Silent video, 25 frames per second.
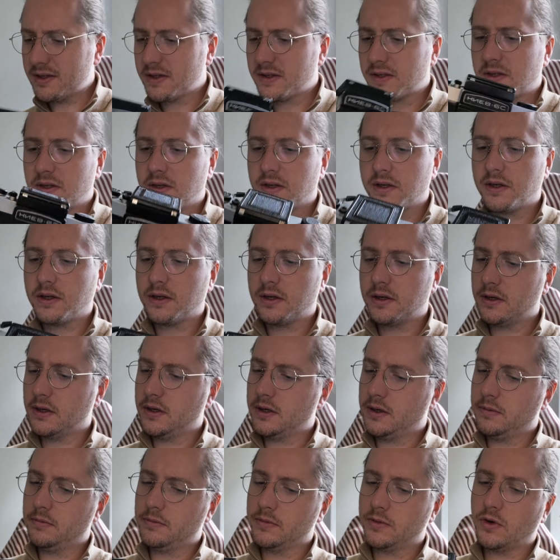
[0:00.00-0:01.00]
is
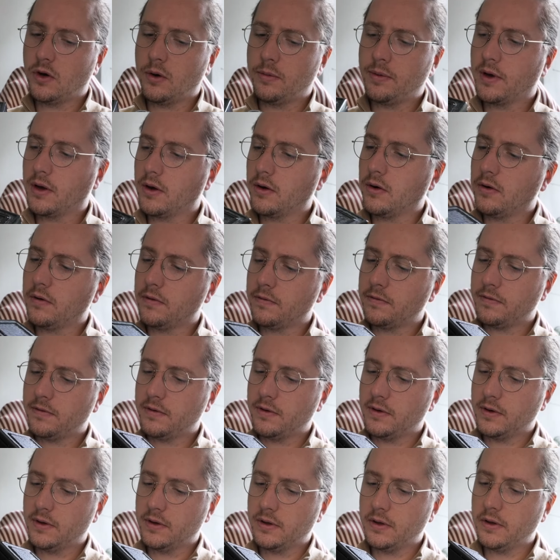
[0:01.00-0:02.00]
the topic of
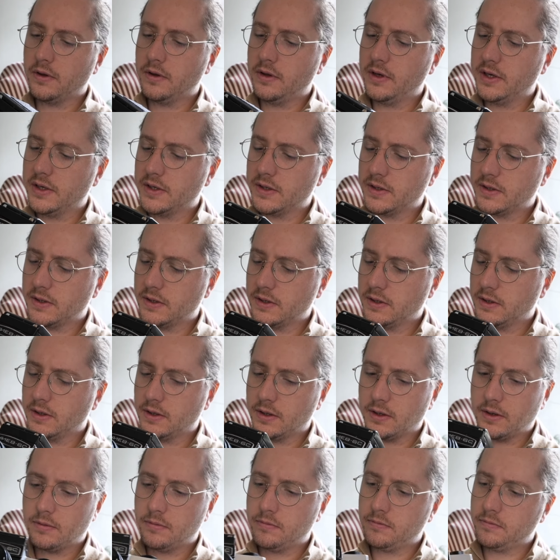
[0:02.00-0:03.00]
this
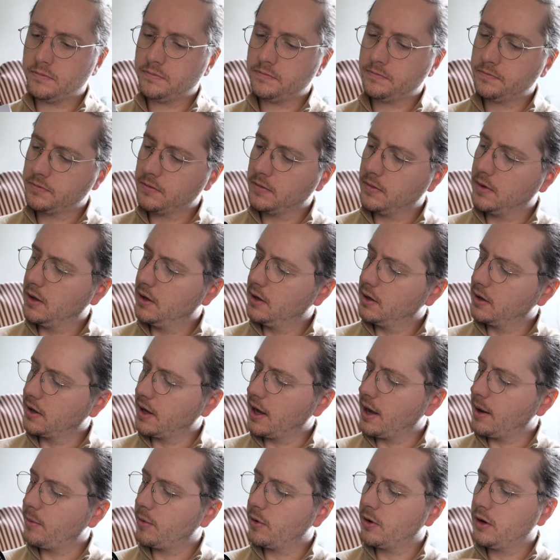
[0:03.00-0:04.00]

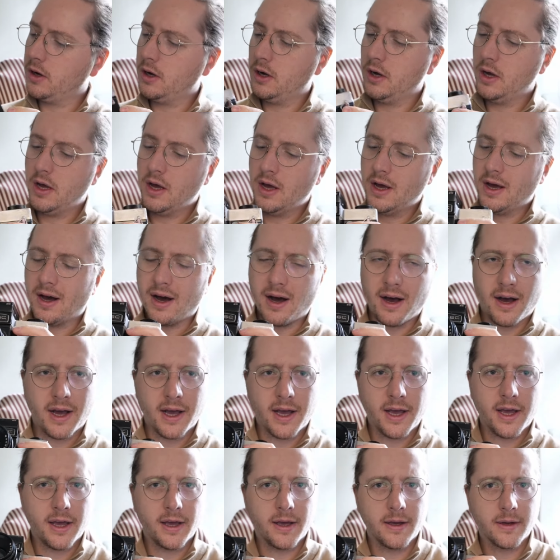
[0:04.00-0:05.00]
camera.
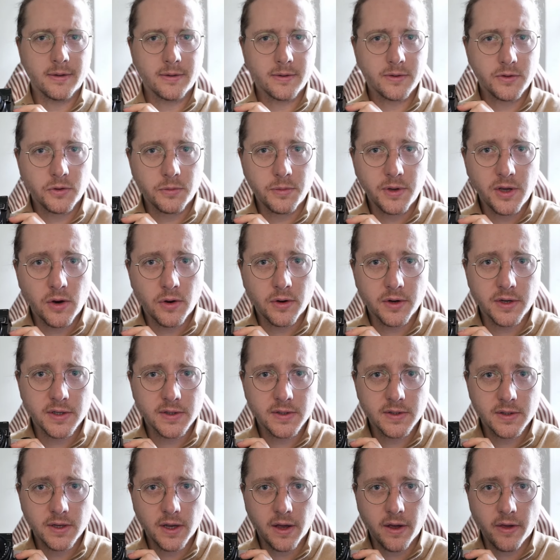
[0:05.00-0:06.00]
To be
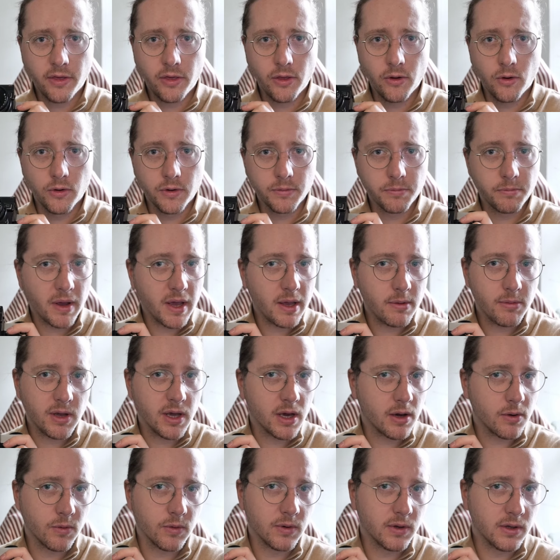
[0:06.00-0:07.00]
honest, I thought maybe
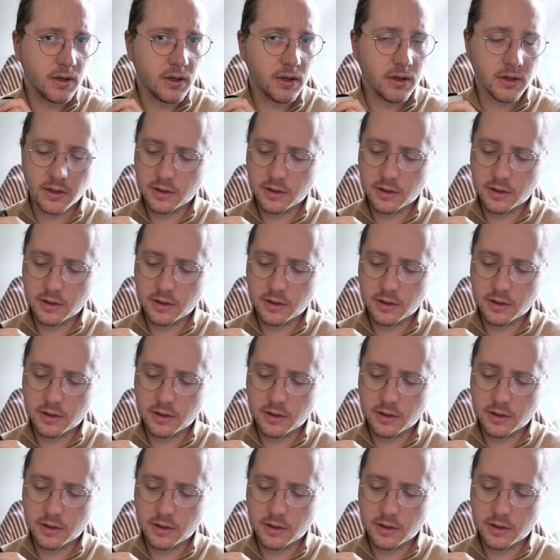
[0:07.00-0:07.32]
I will